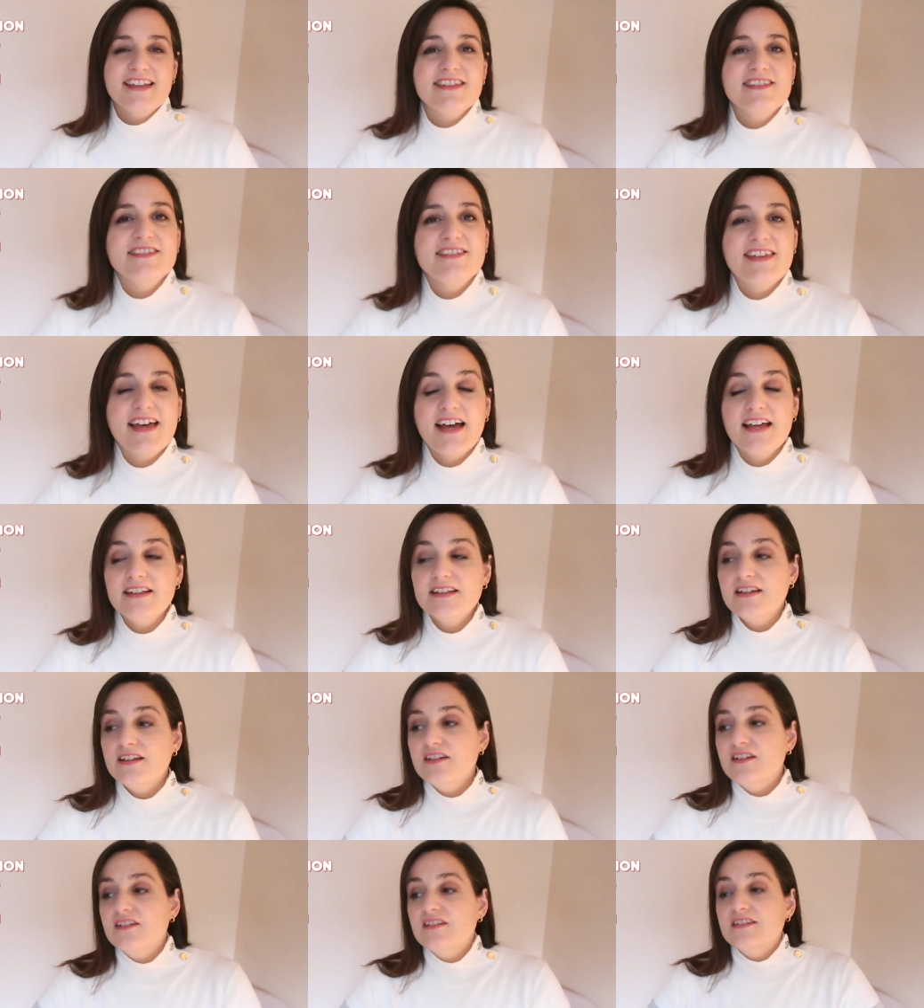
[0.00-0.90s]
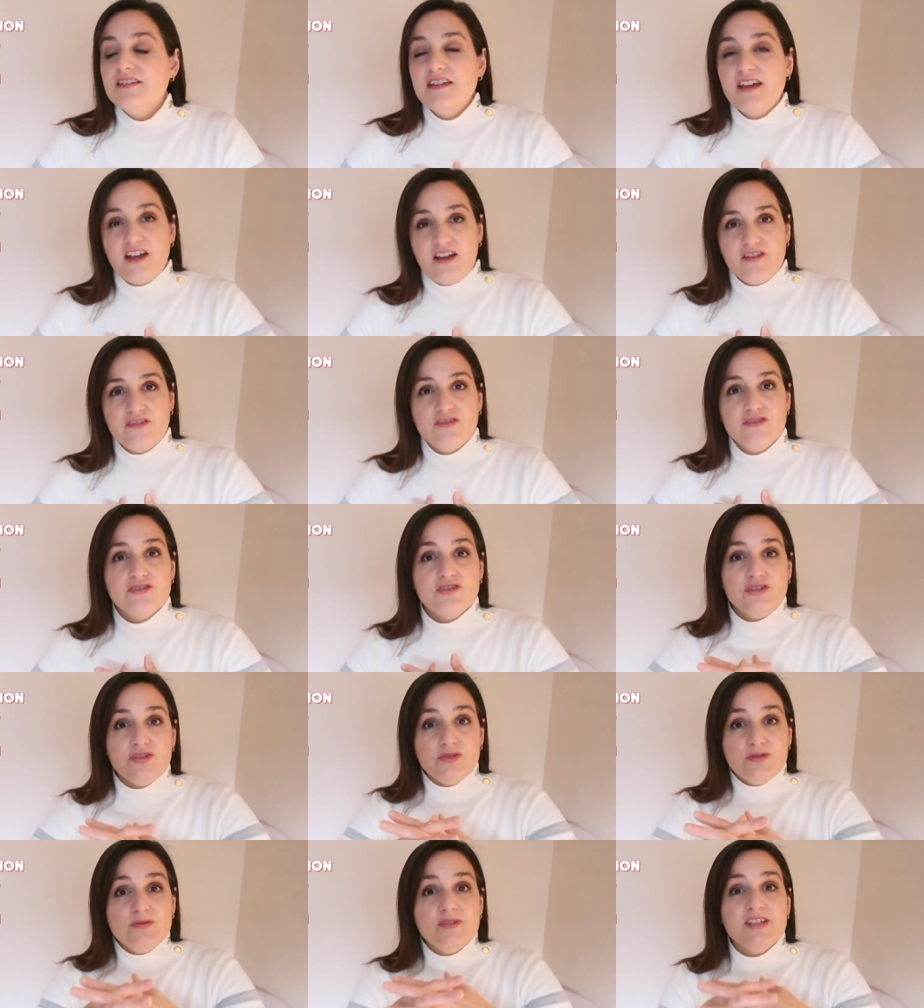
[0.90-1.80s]
And that, yeah,
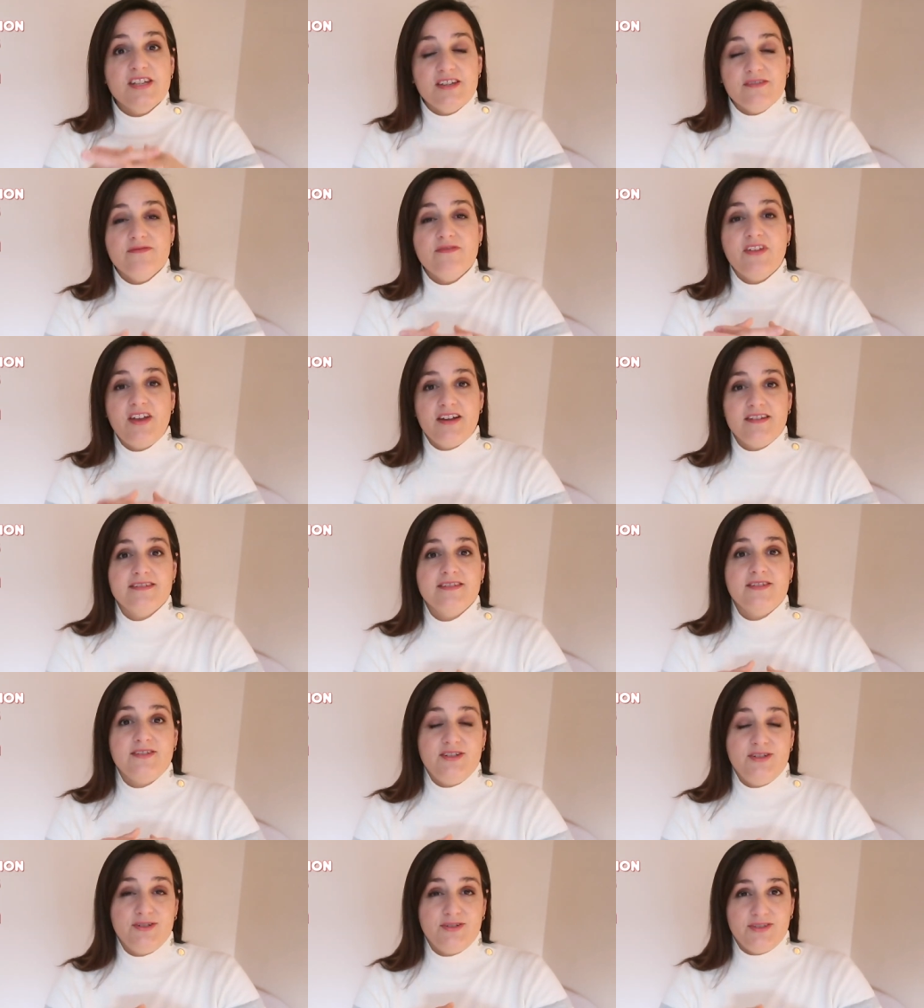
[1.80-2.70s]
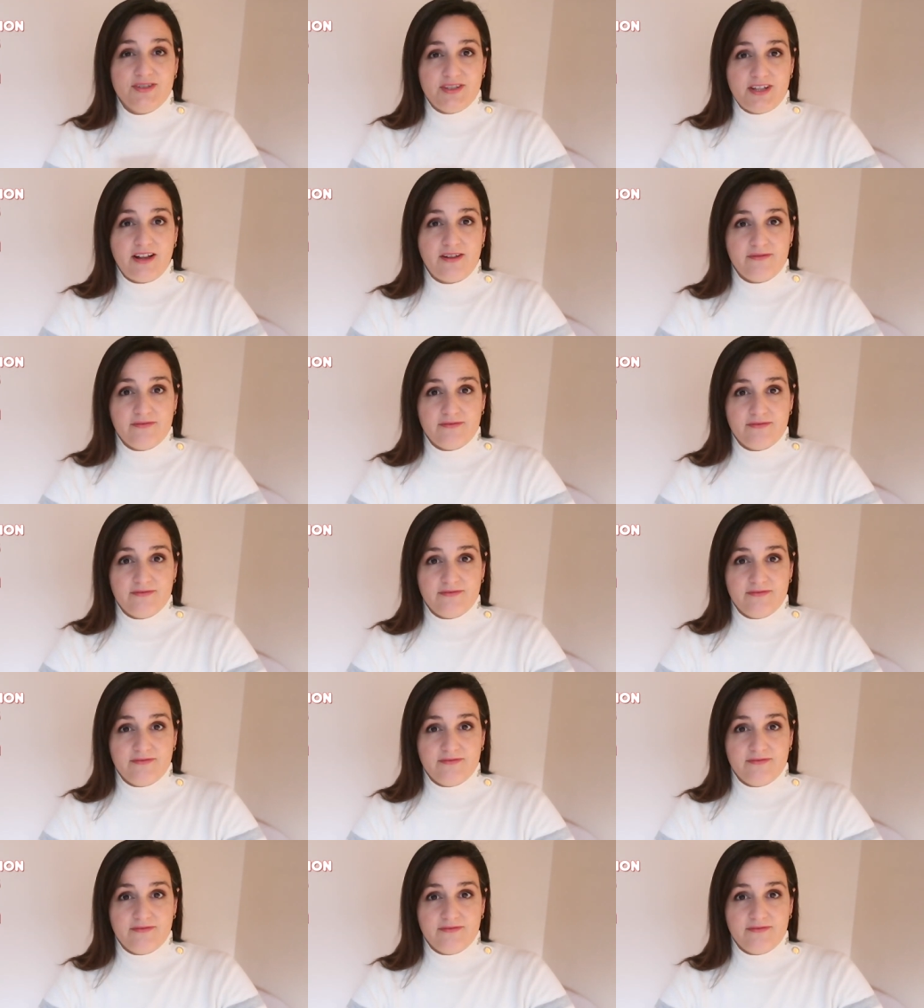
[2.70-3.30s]
you give that to yourself.